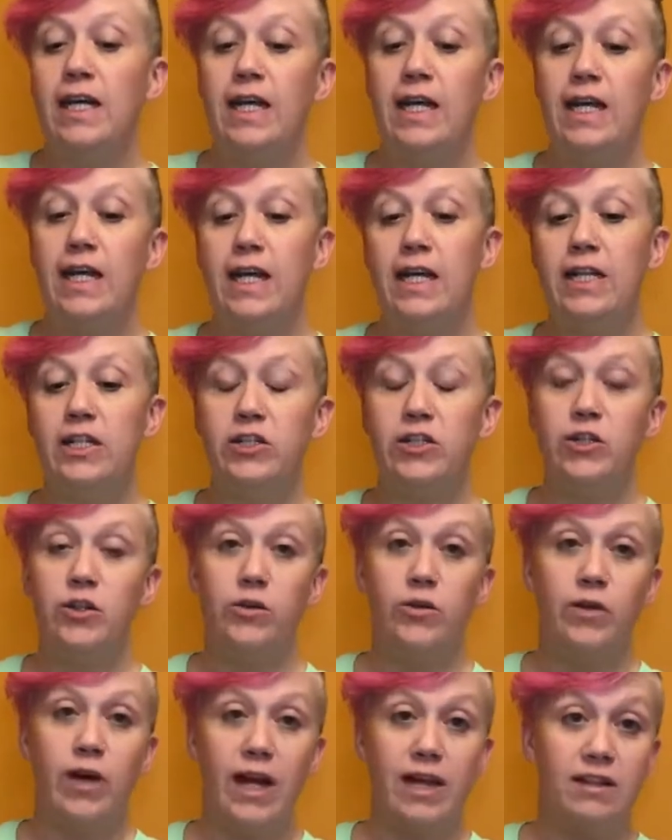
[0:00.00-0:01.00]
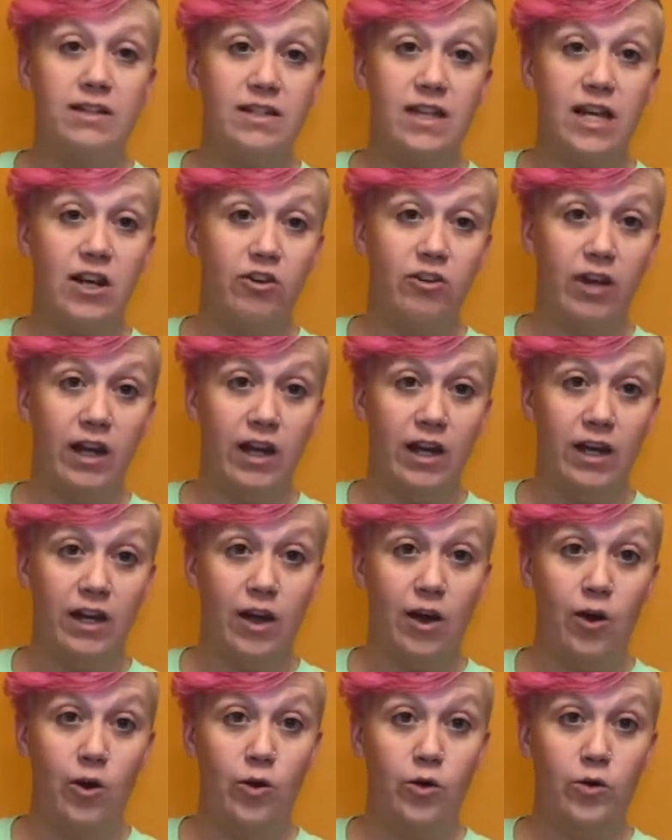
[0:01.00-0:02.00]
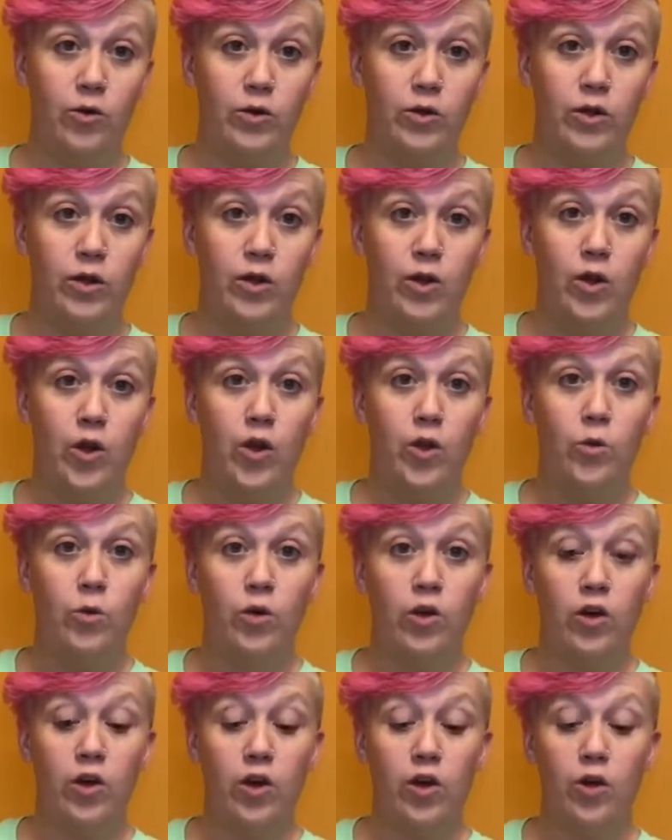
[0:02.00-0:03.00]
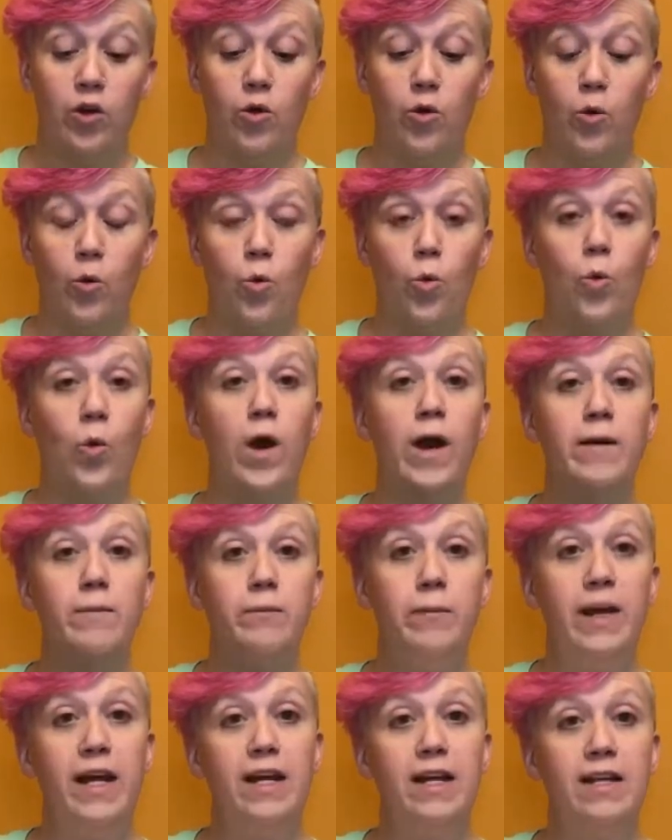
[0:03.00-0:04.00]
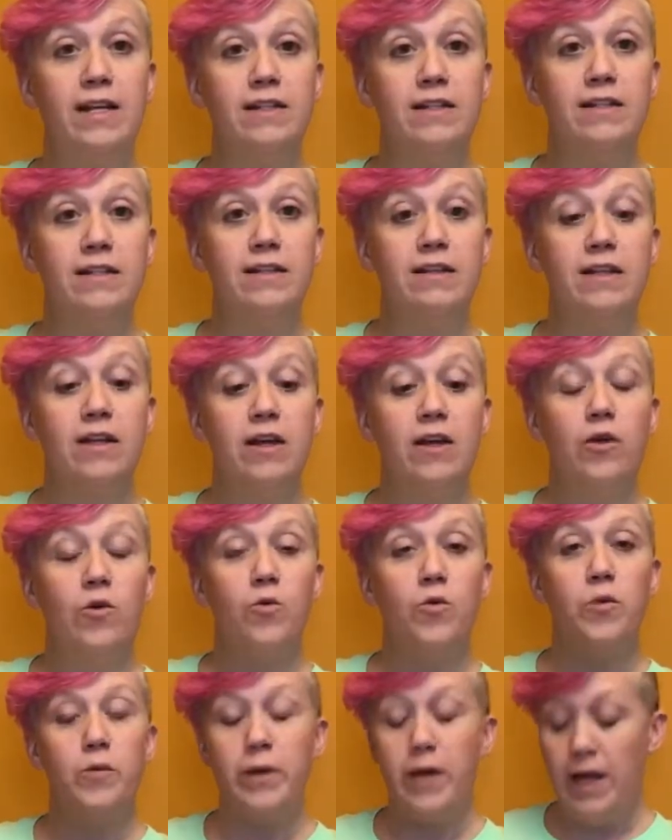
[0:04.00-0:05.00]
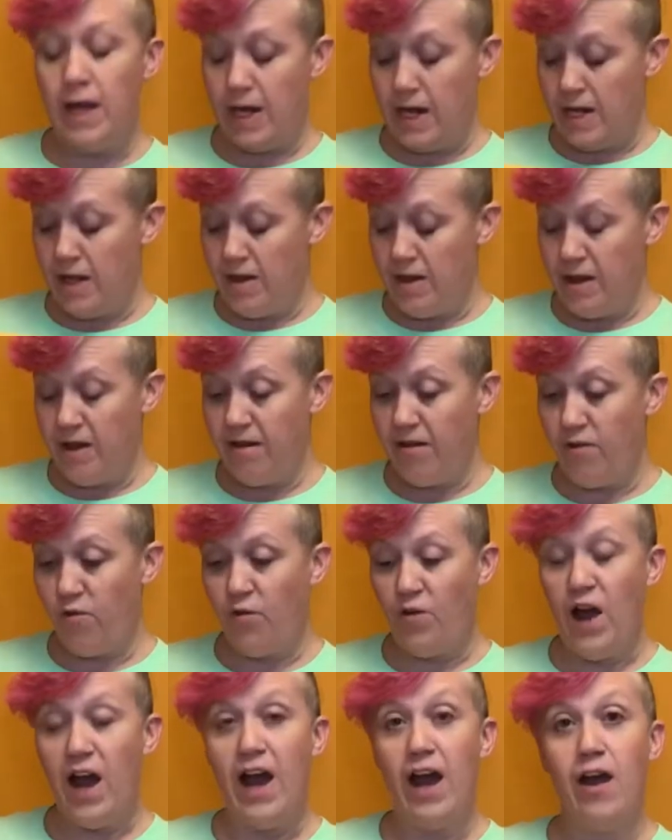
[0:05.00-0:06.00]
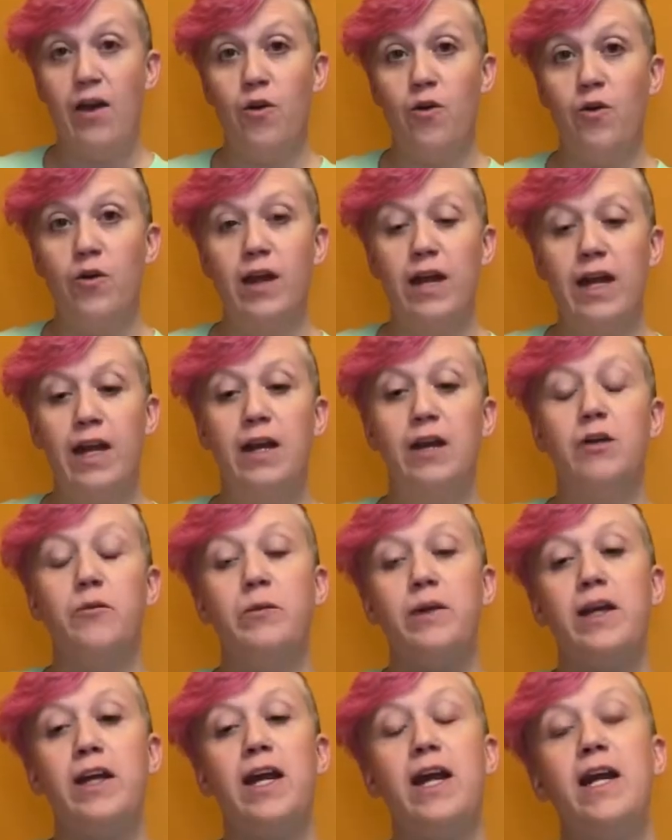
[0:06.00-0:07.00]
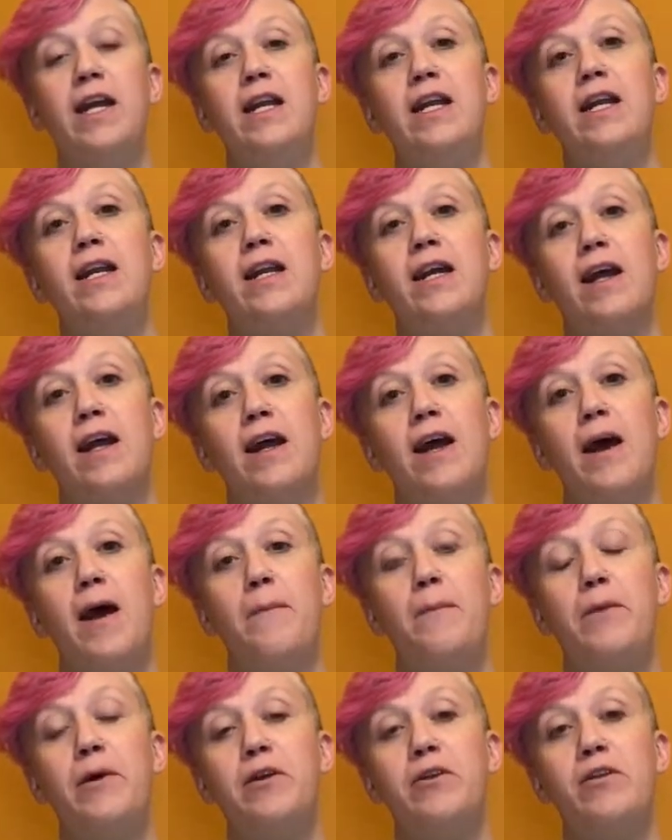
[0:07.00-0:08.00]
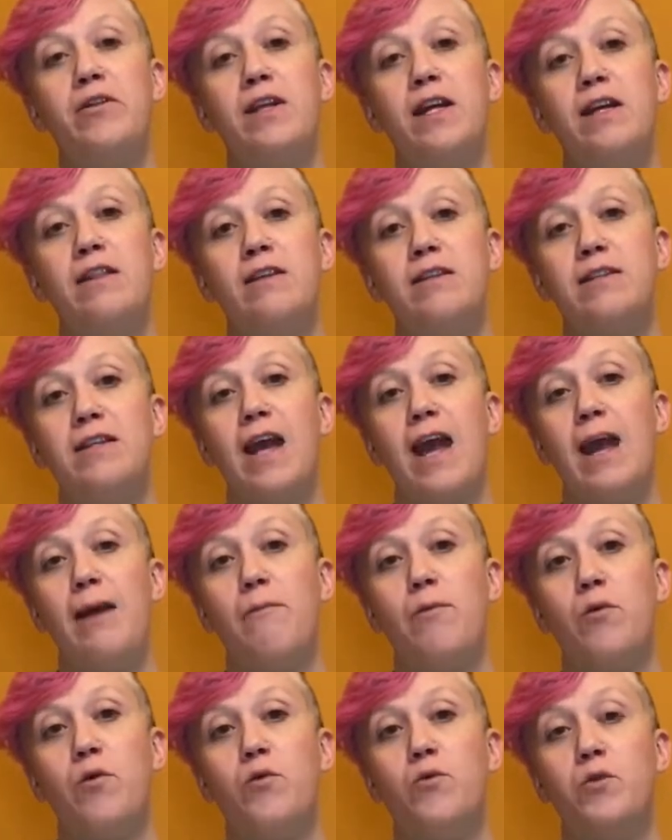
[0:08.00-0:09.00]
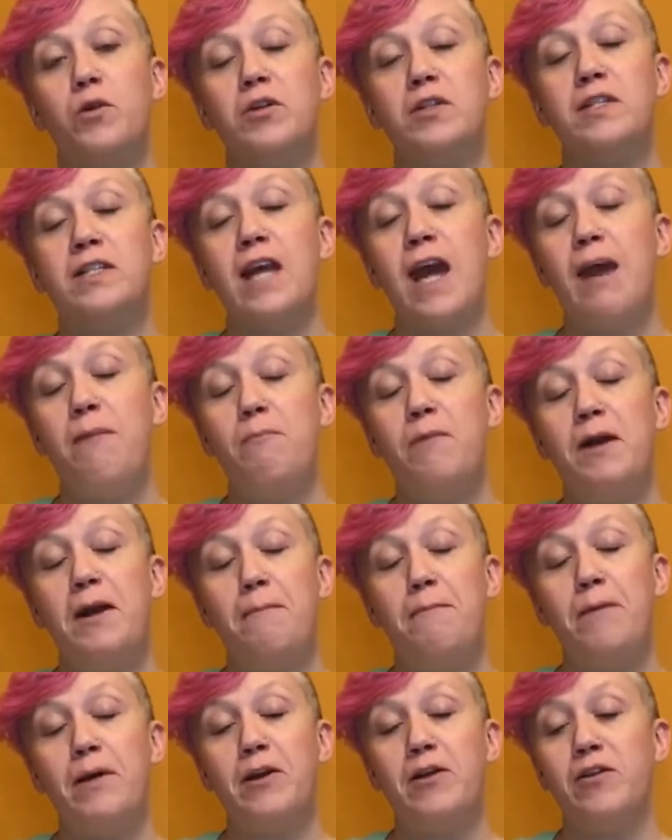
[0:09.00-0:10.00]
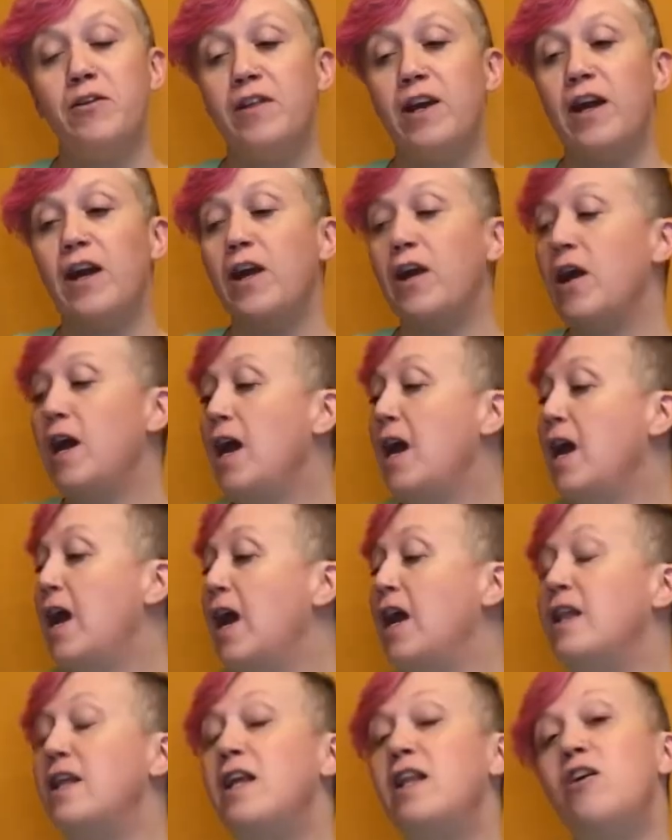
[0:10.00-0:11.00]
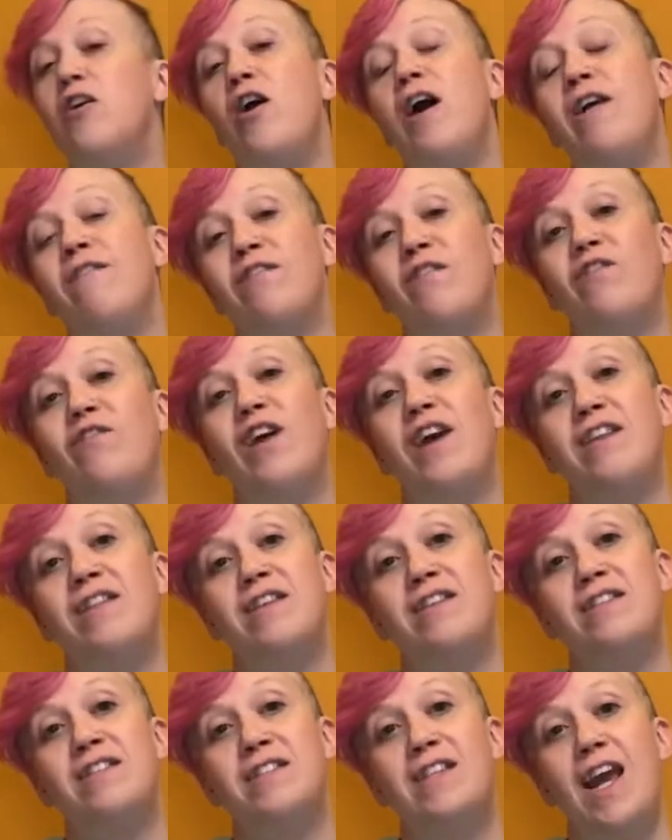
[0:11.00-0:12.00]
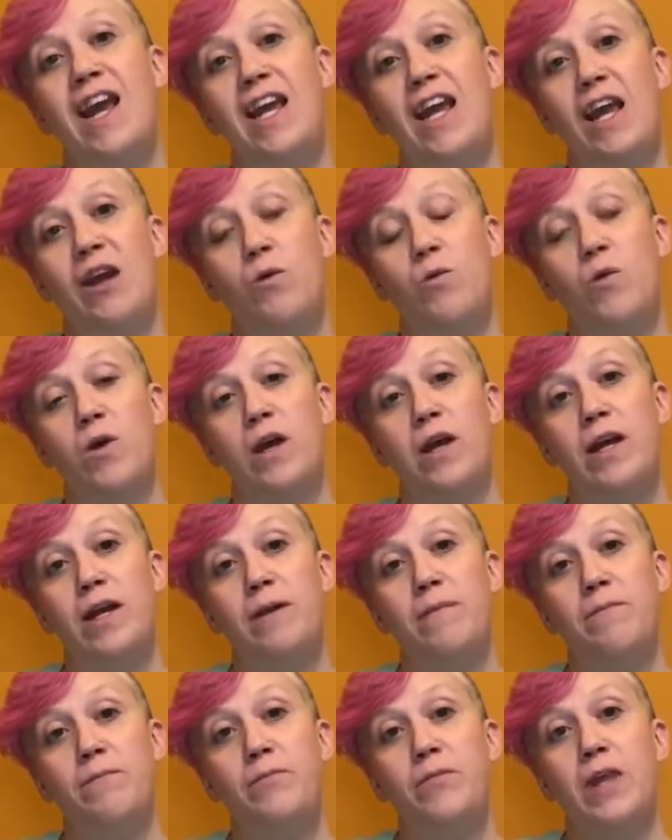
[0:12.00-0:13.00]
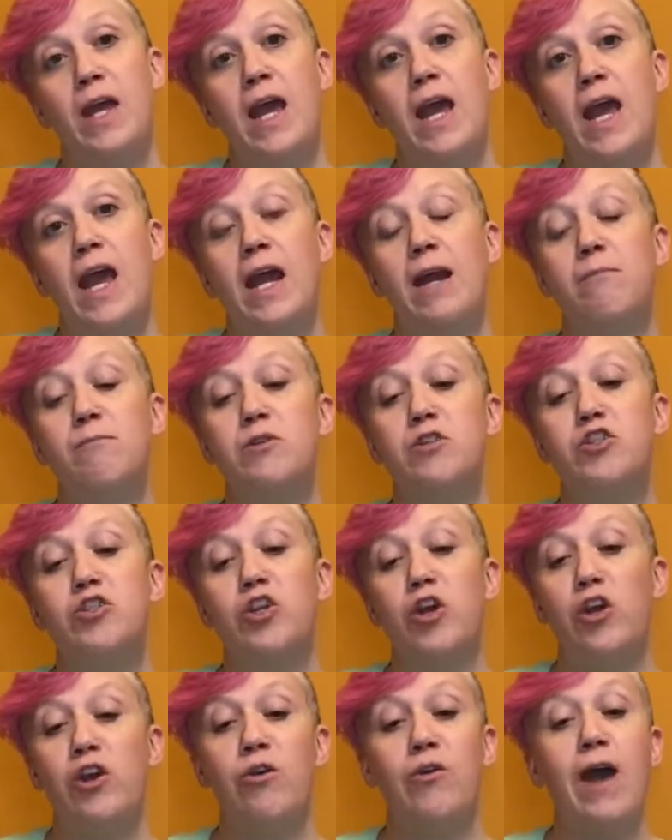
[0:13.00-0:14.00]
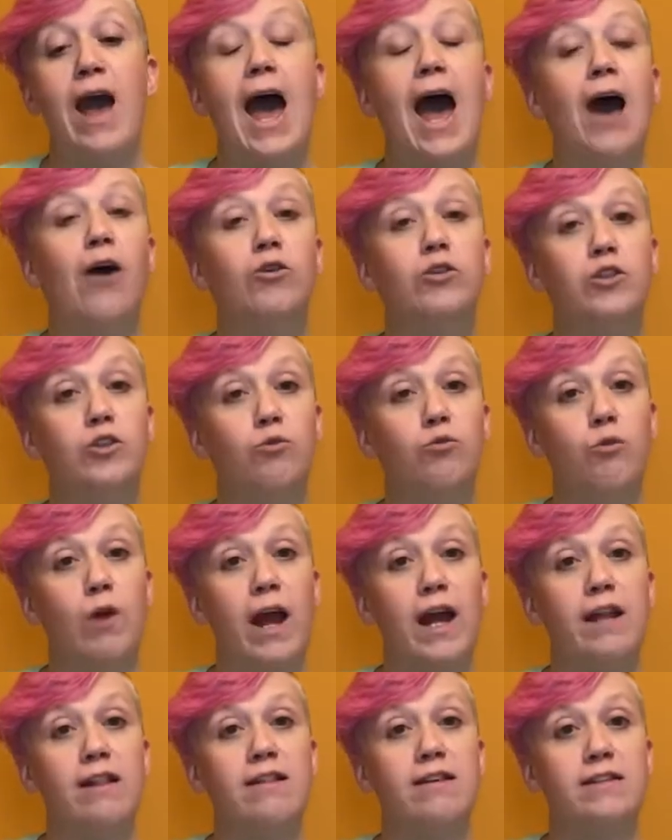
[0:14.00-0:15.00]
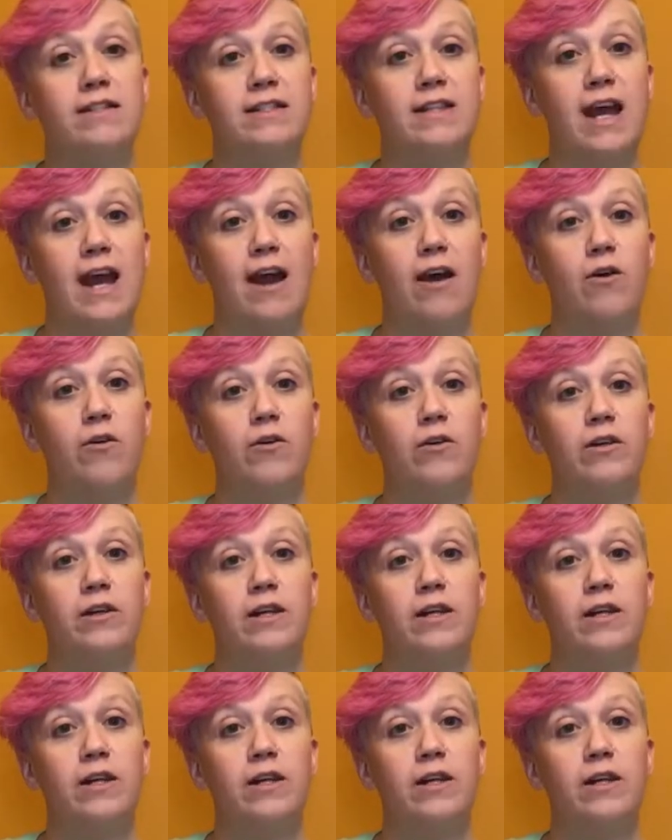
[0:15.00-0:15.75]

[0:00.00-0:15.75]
into a secret code where one piece will be in this file and it'll be hidden up underneath the table. We'll tape it up under there, and then they'll have to find the second one. And I'm going to show you how to write this out